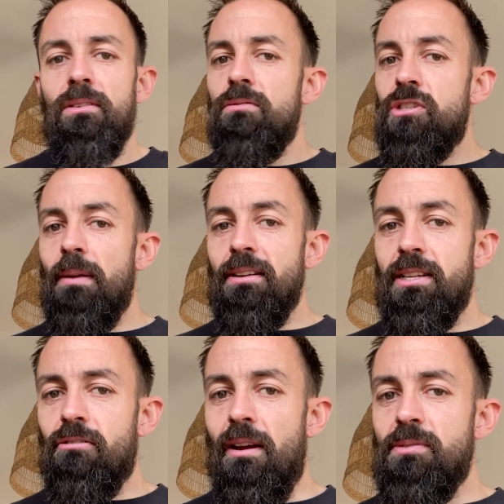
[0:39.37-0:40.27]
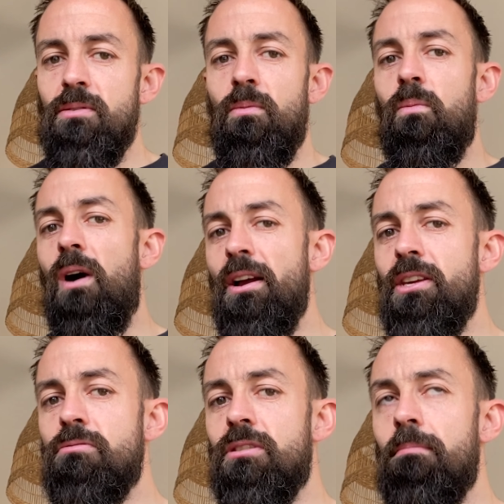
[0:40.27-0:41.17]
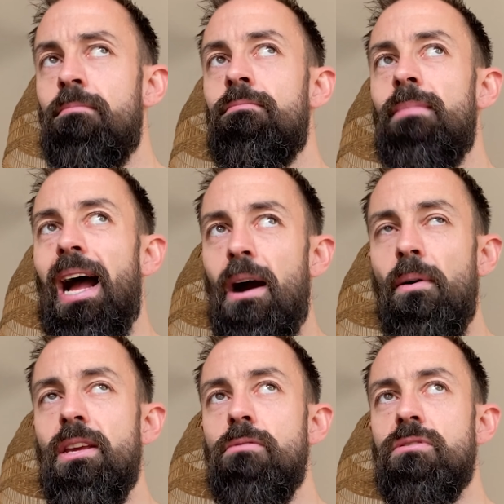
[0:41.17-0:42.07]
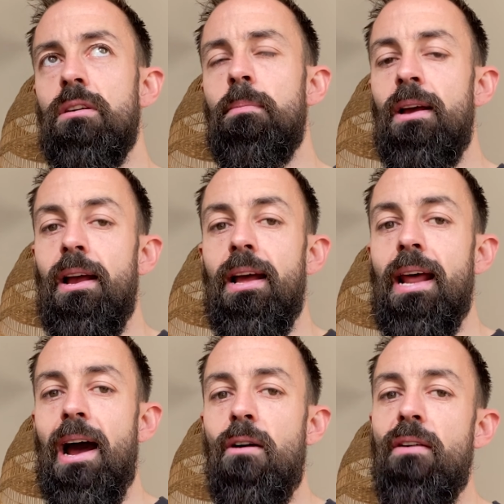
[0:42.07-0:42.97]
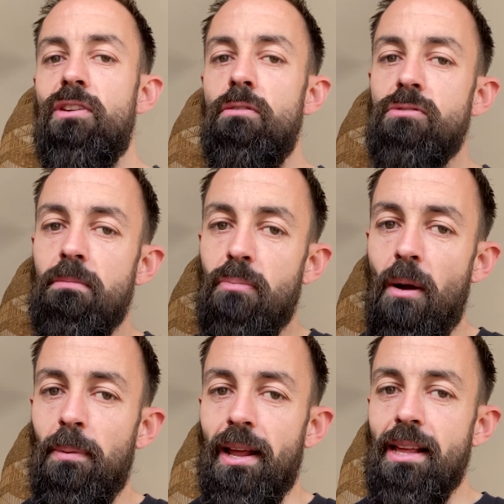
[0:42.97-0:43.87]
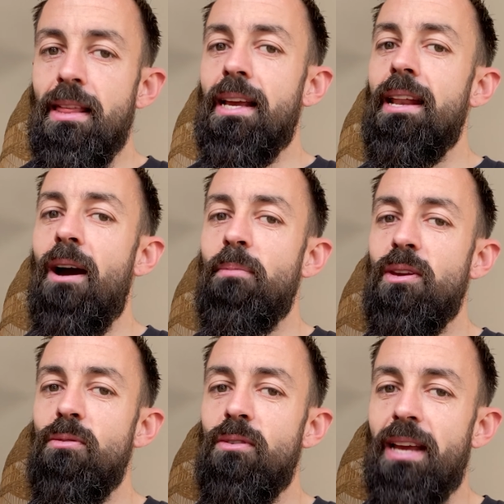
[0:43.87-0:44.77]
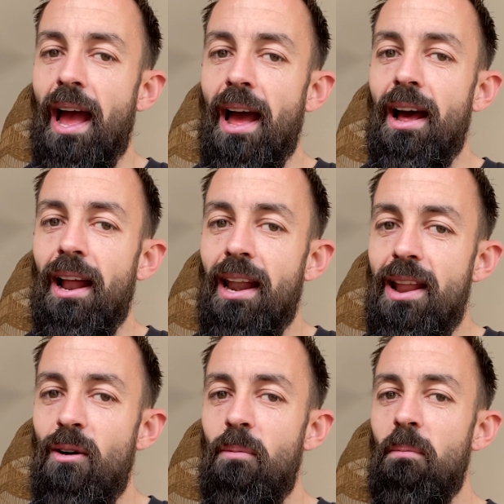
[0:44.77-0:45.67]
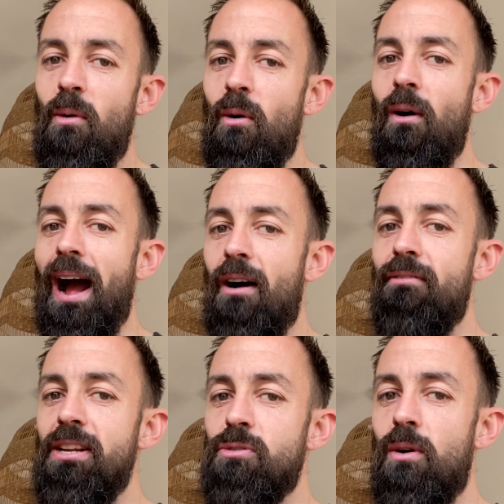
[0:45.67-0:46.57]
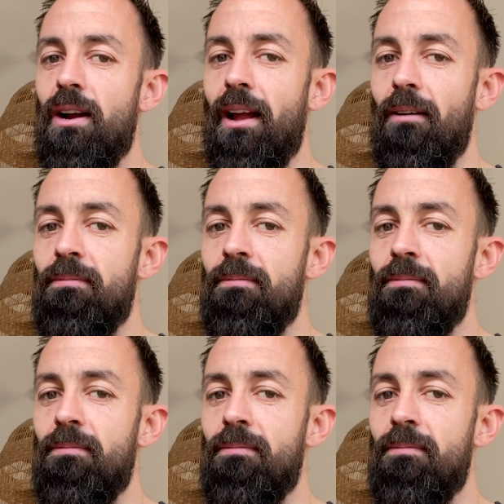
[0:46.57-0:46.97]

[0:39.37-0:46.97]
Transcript: gymnastic grips, why I use them, how I use them, and how if you use them properly, they can help you get a little more out of each workout.